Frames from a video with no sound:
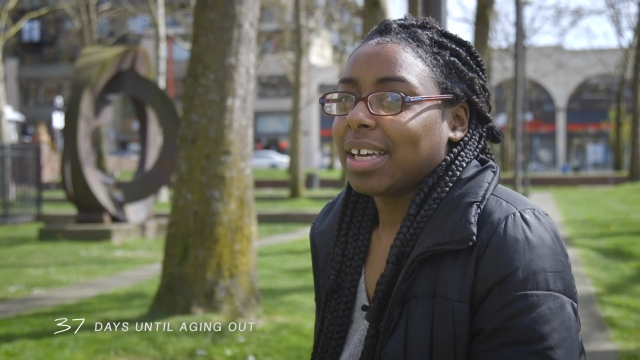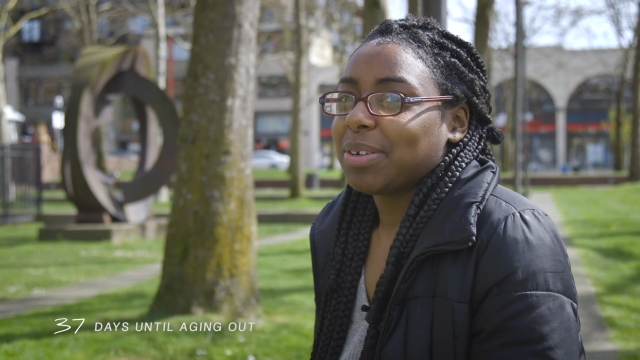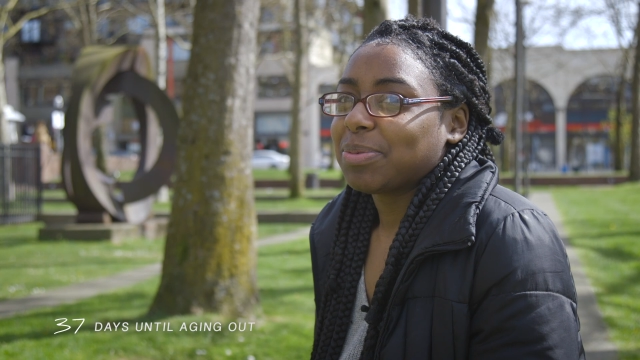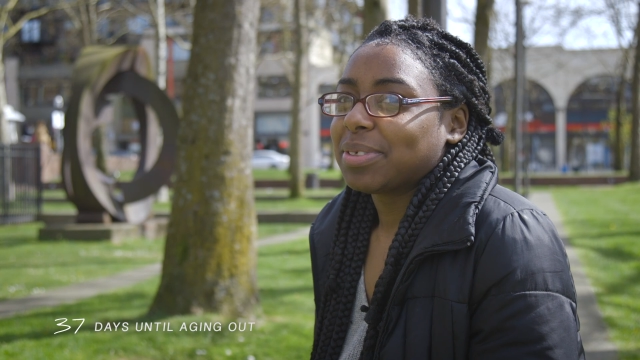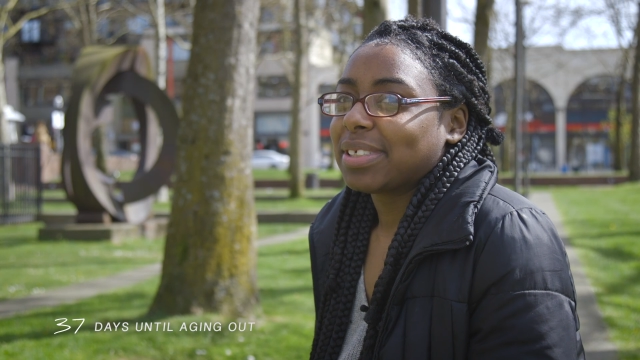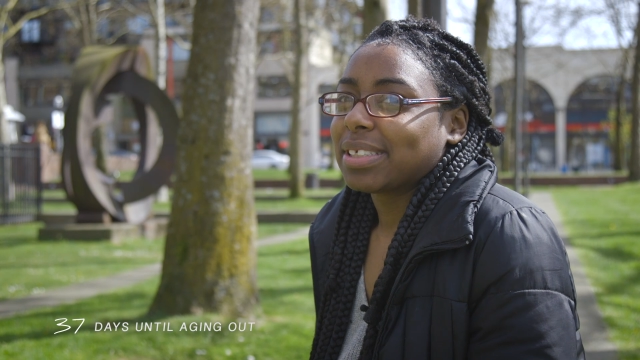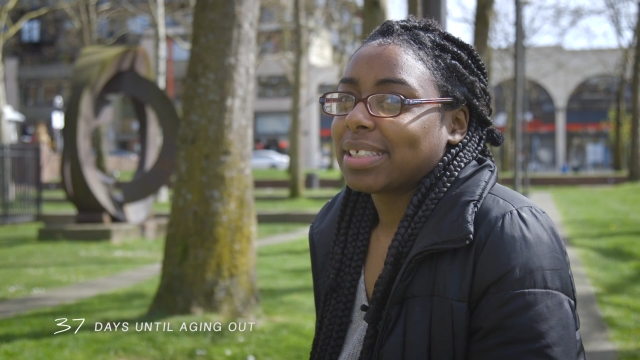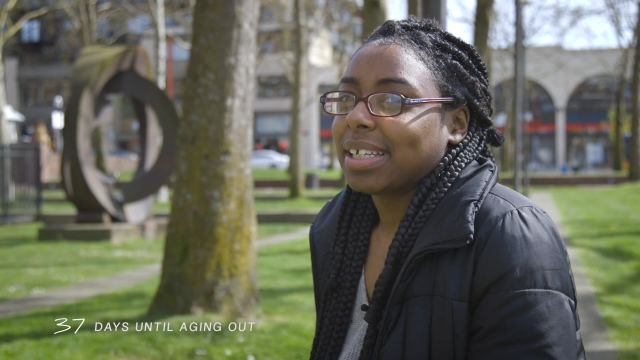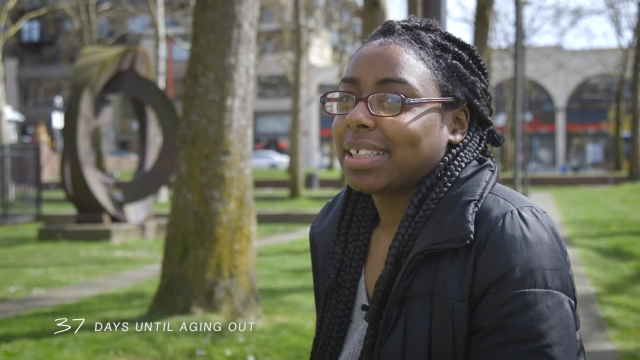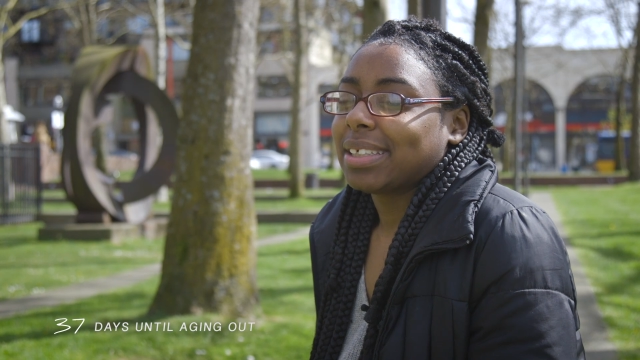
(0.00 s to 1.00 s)
It was
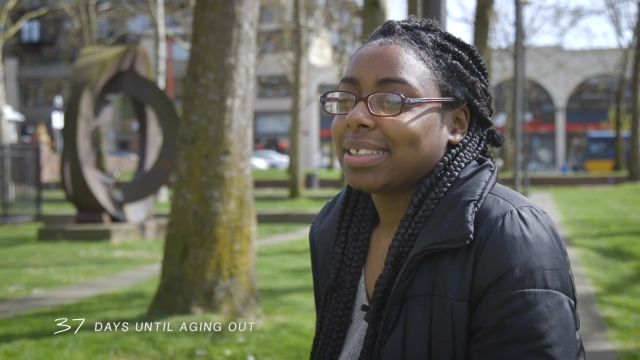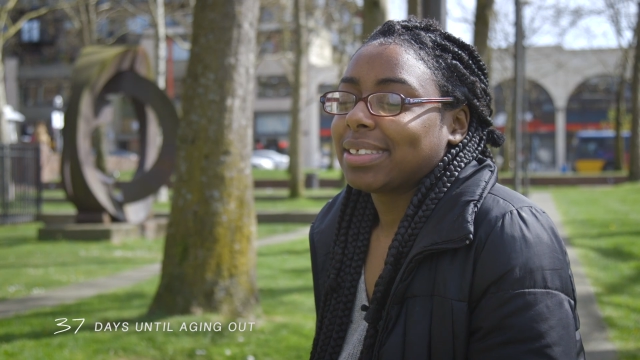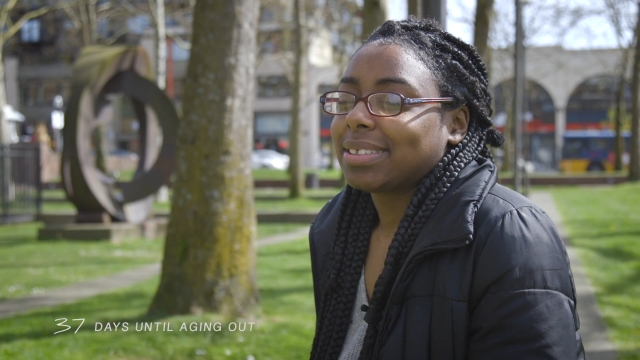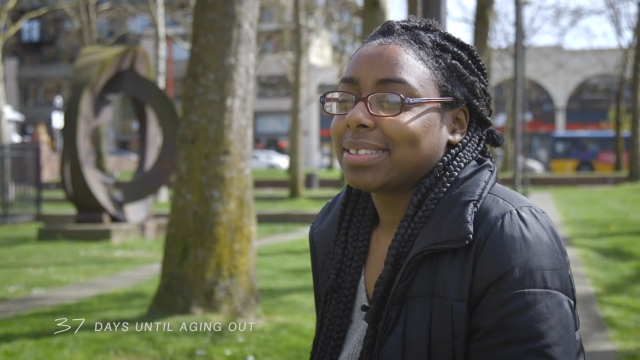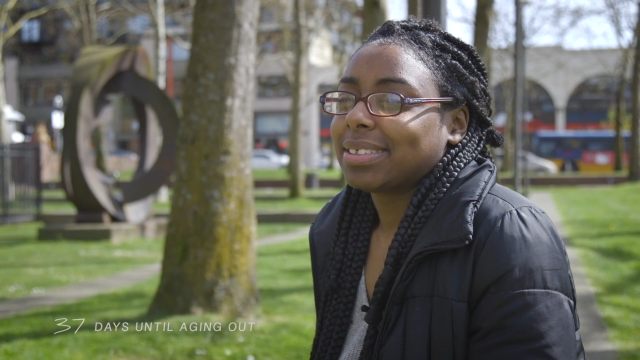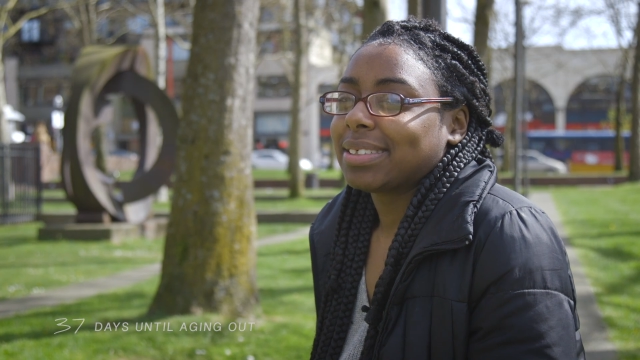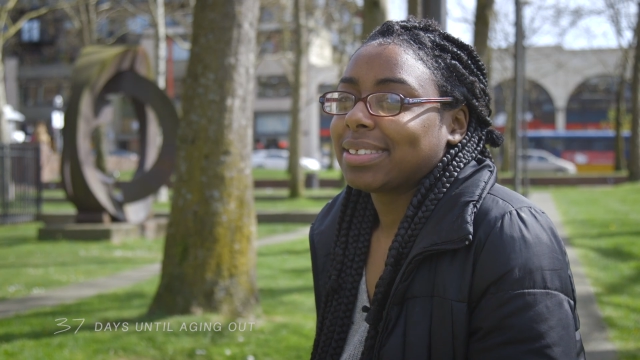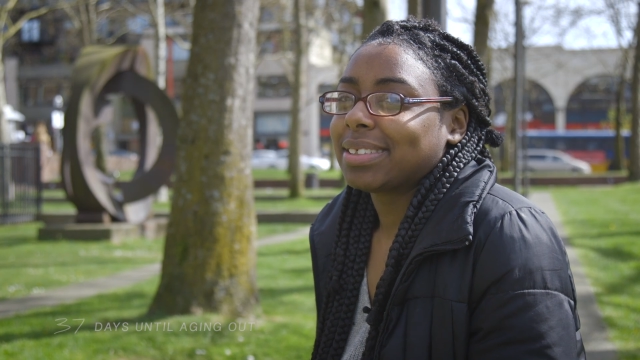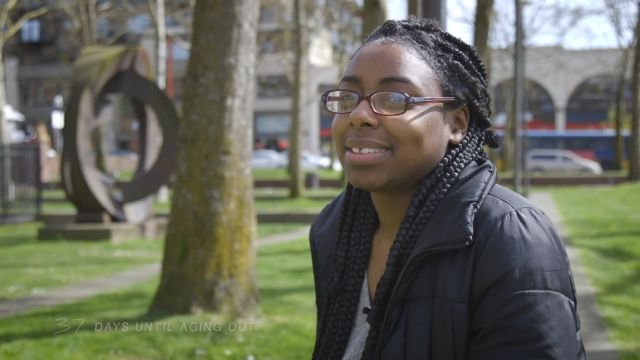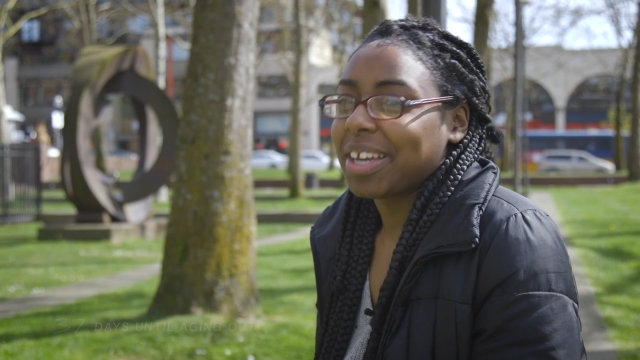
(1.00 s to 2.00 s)
like
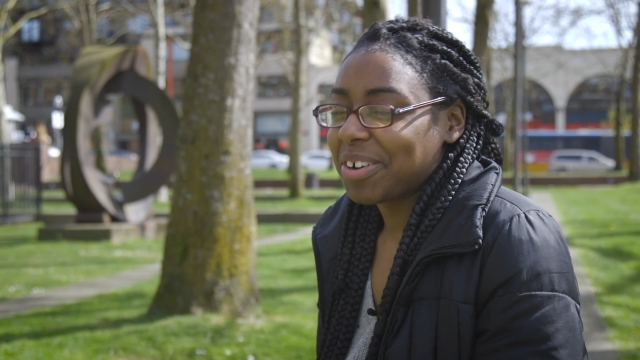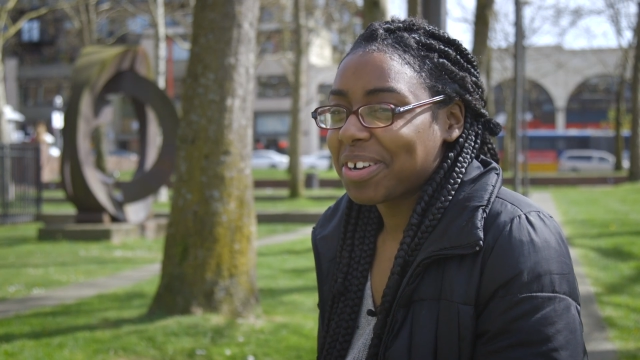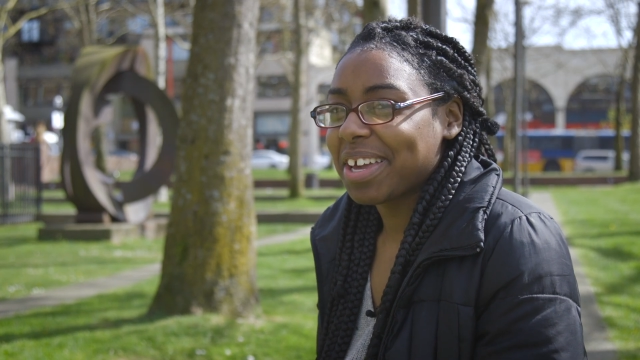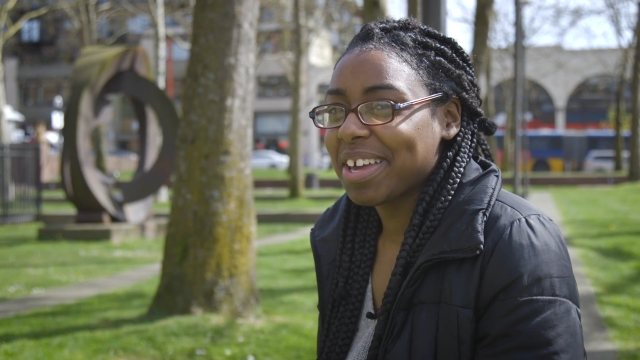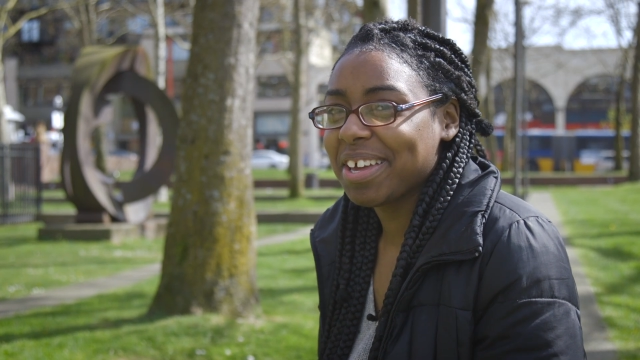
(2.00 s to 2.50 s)
scary.